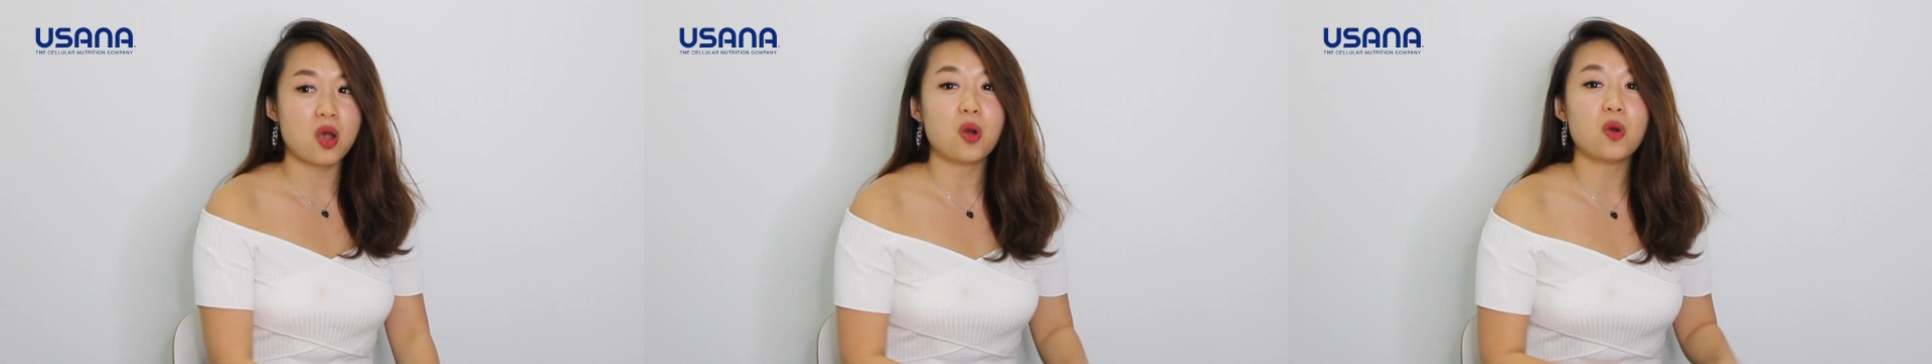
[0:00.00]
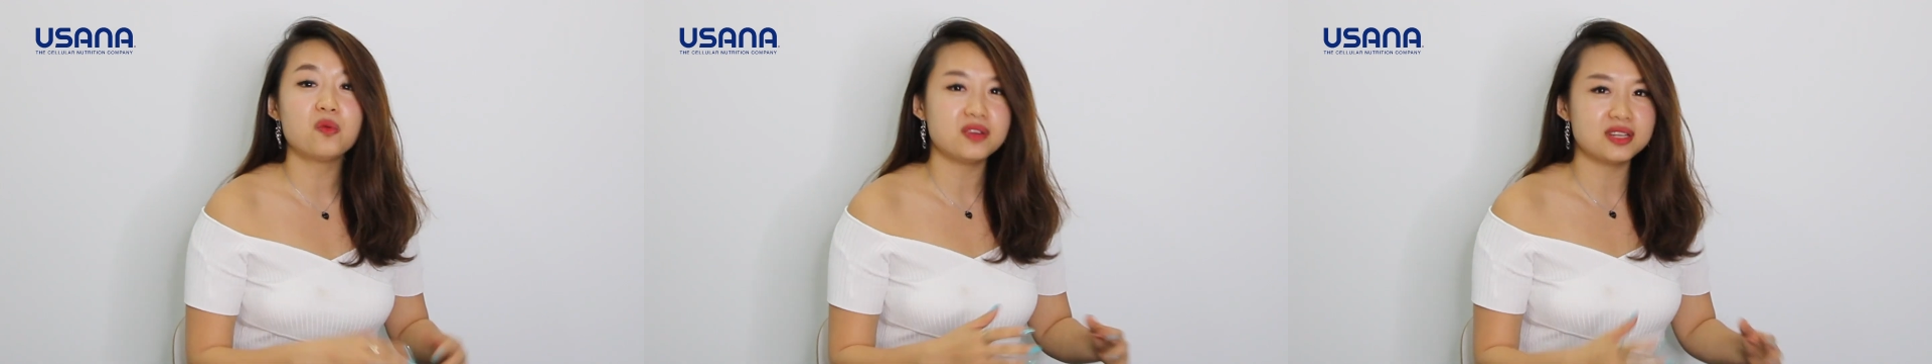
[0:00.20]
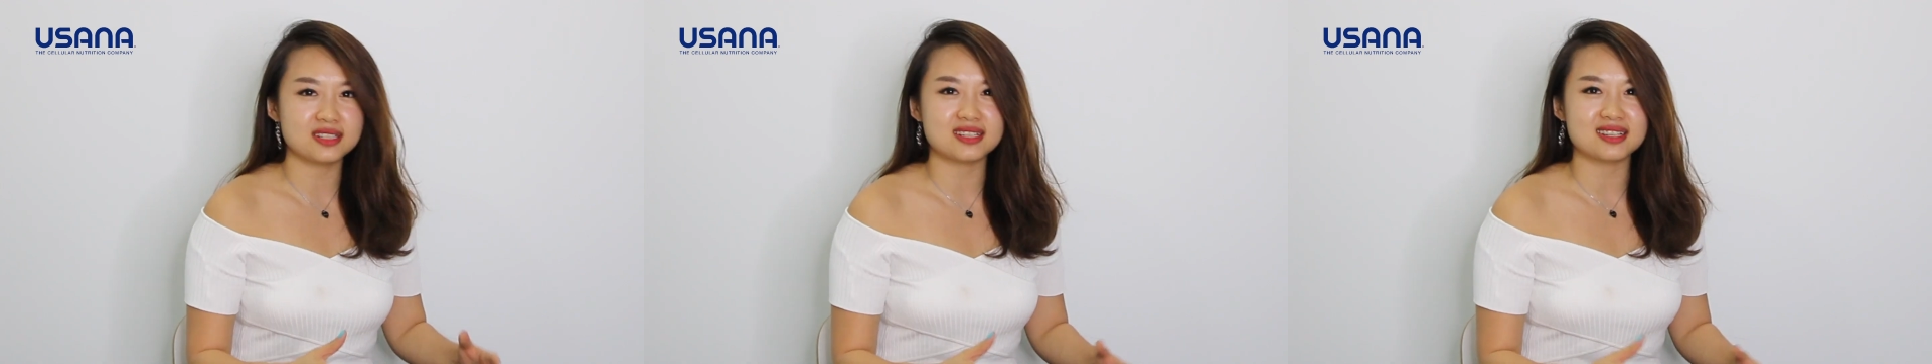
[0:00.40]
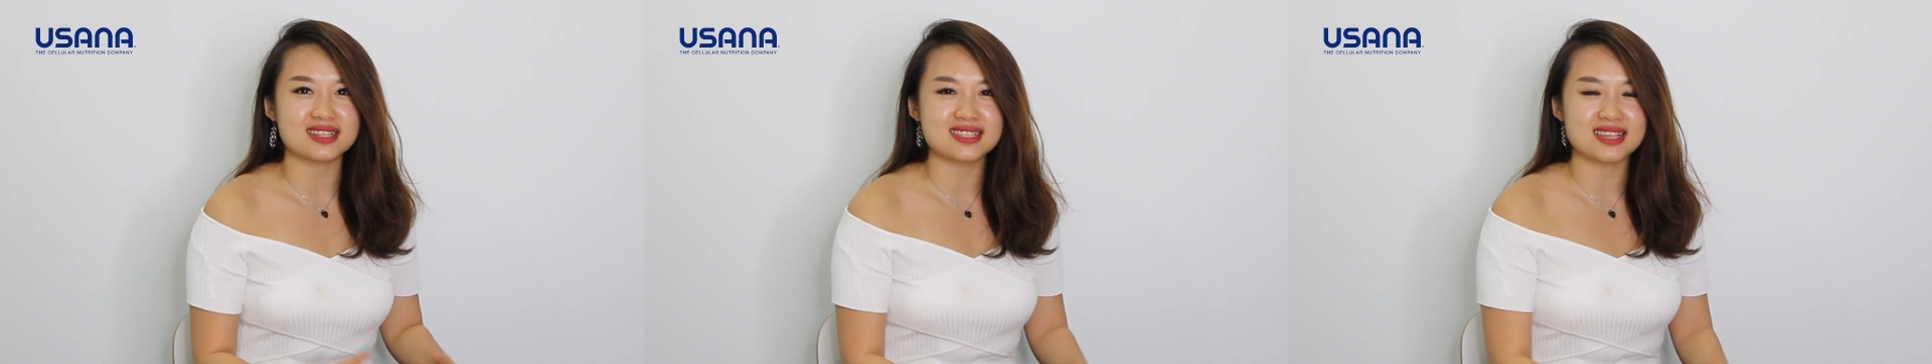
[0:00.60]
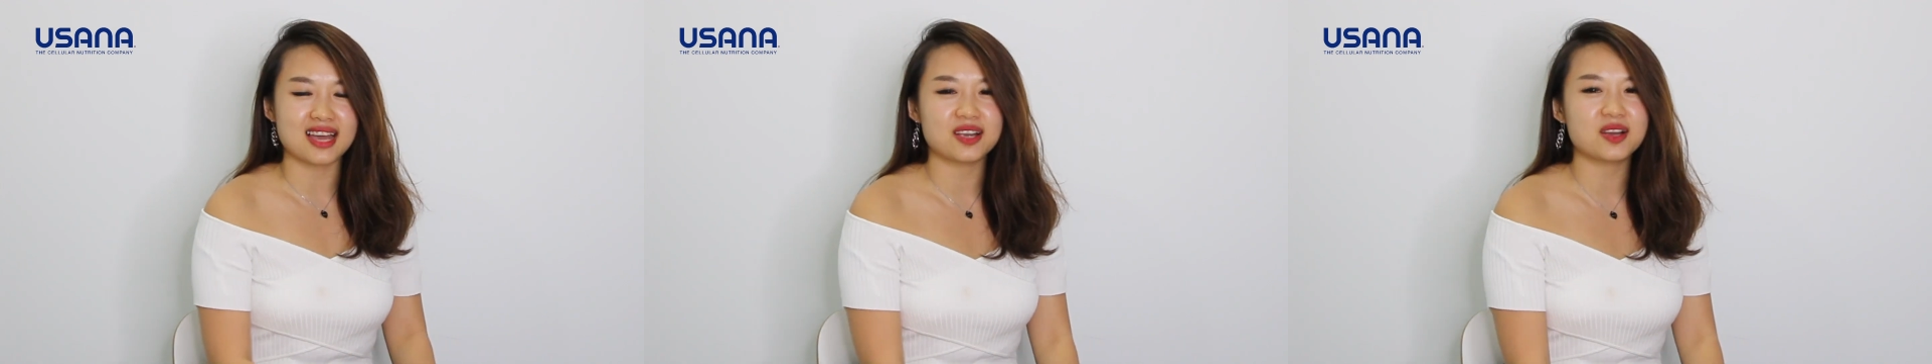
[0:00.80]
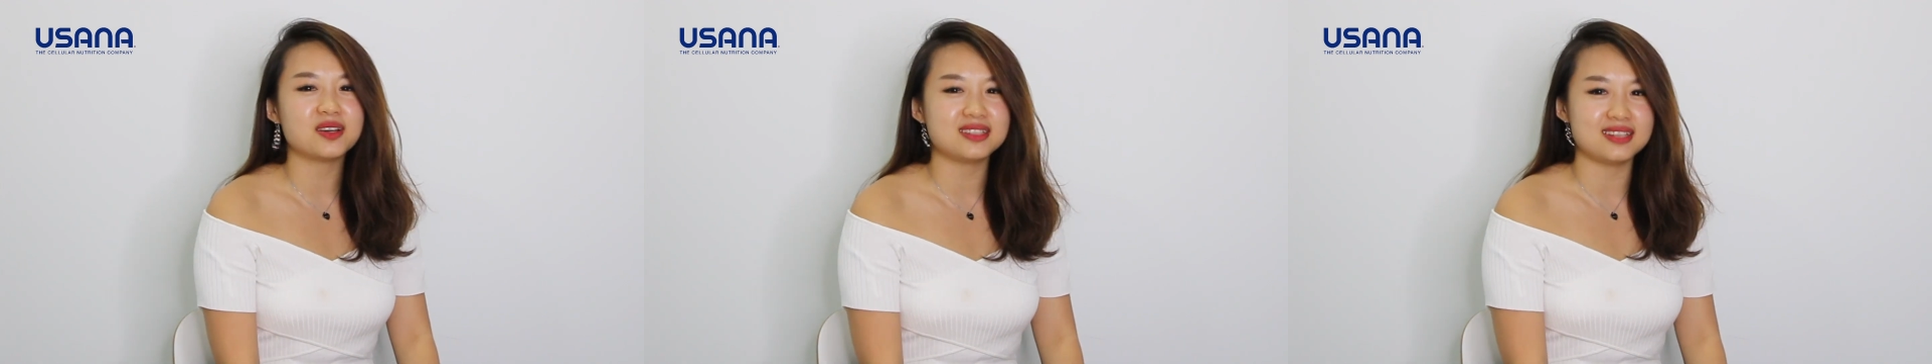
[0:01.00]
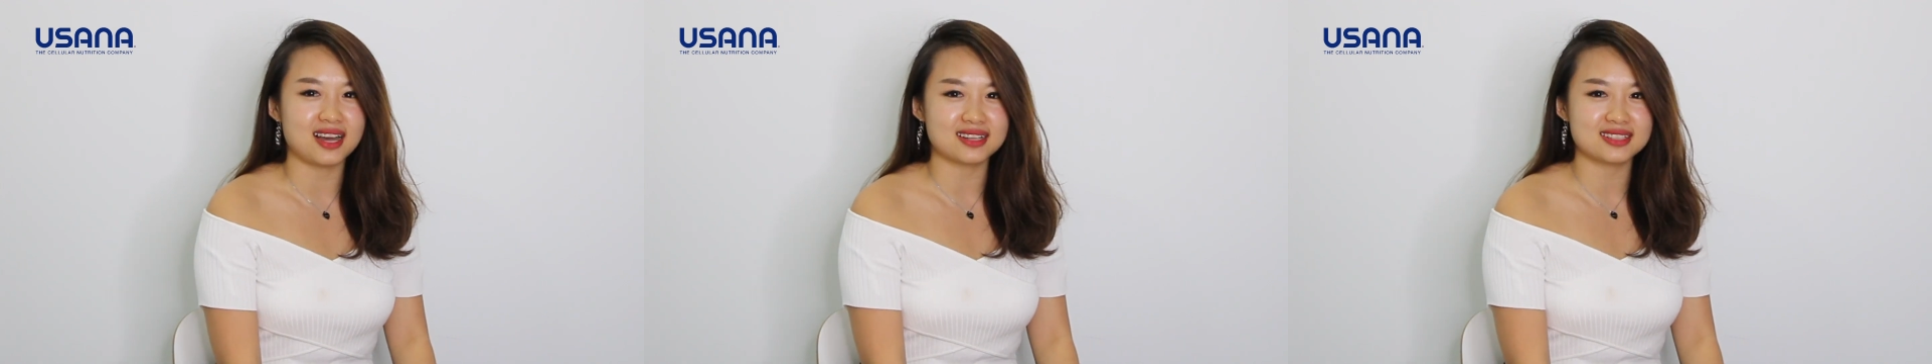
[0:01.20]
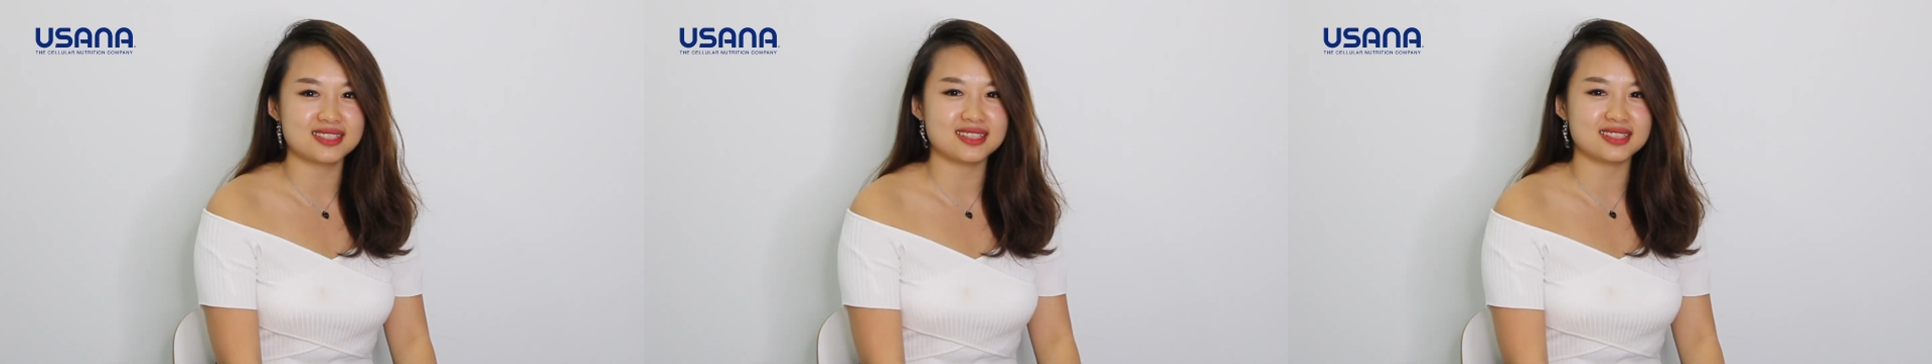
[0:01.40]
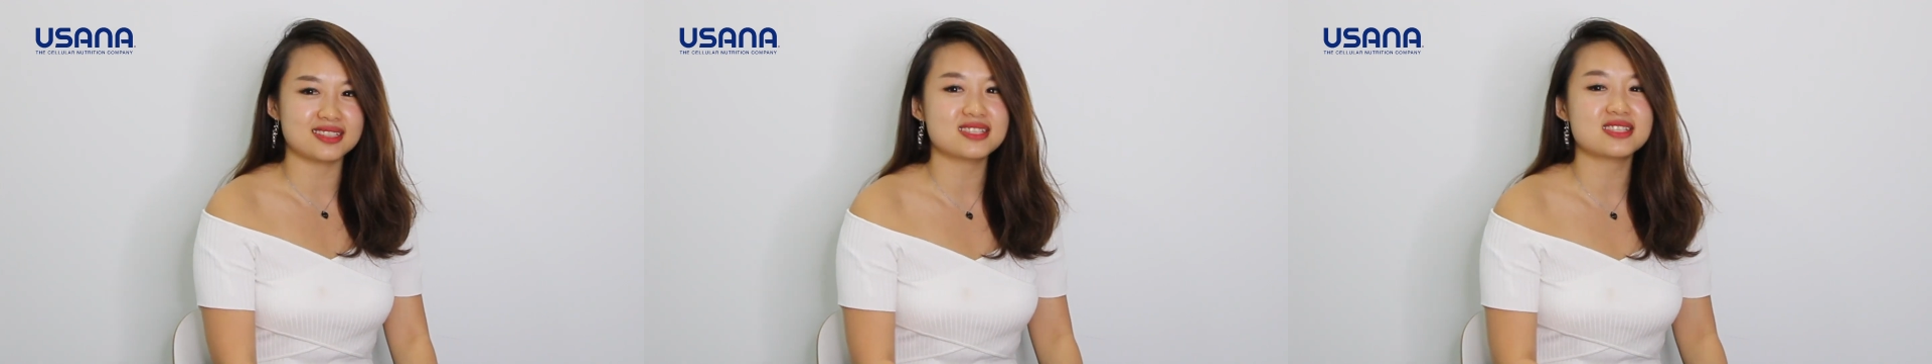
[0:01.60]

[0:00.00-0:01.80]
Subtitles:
Over the years, I conducted